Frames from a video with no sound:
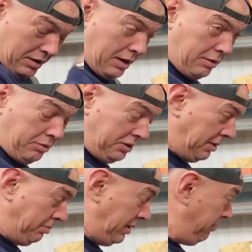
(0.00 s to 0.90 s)
got
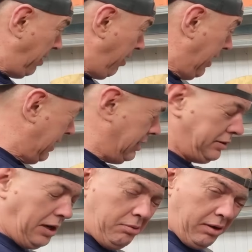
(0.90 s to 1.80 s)
something in my eye and I
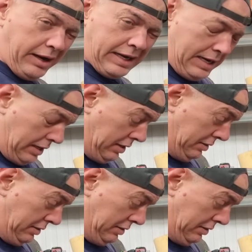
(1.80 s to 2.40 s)
don't like it.